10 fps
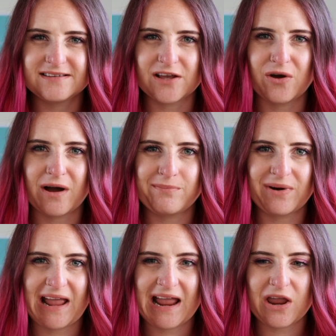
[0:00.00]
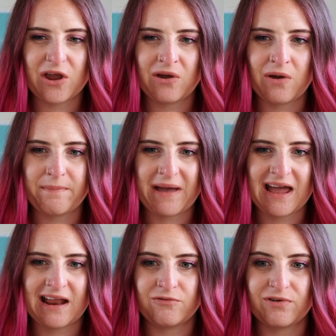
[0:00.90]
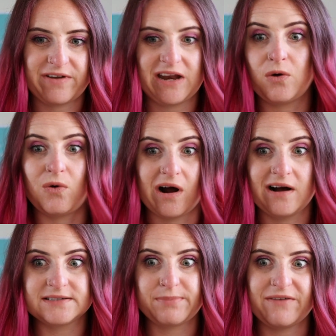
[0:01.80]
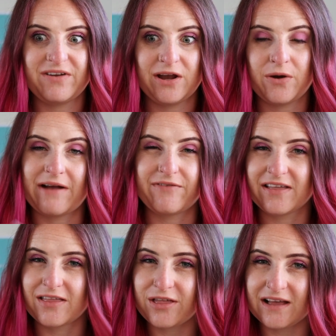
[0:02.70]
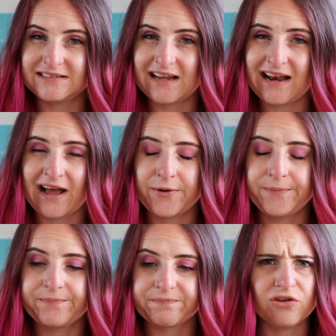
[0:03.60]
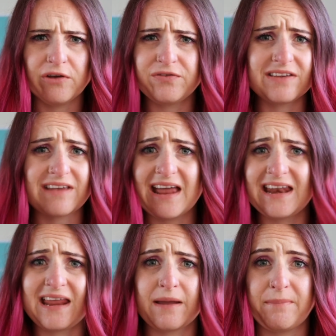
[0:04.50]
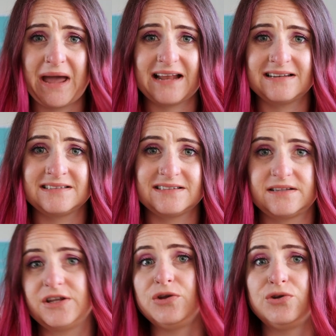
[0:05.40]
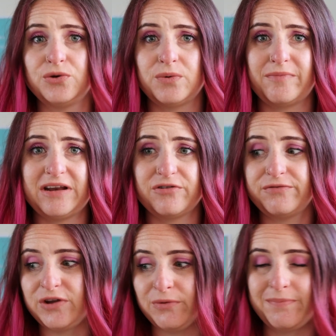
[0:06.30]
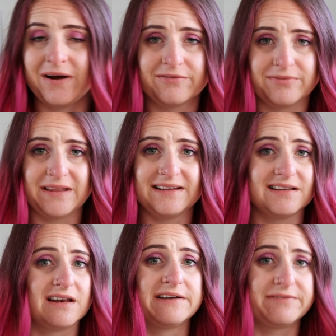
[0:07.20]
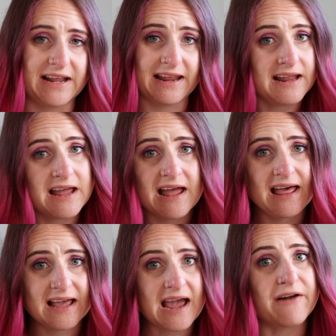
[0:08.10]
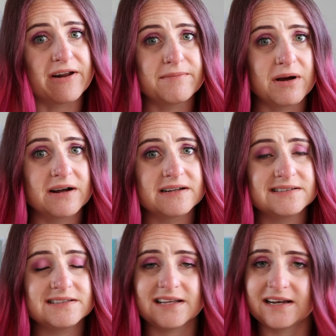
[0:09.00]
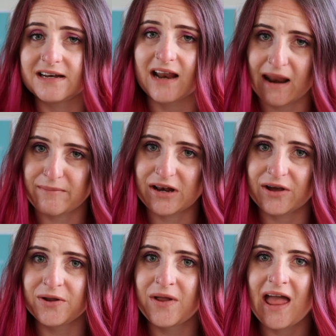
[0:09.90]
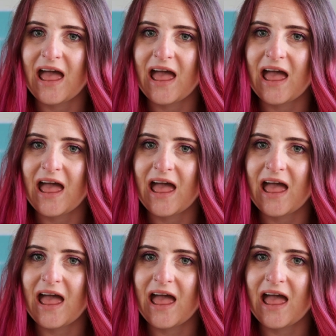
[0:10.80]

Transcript: So I'm bringing you a pen video or art supply video every other Thursday now. So if there's any pens that you do want me to review apart from these lovely Karin markers, then let me know.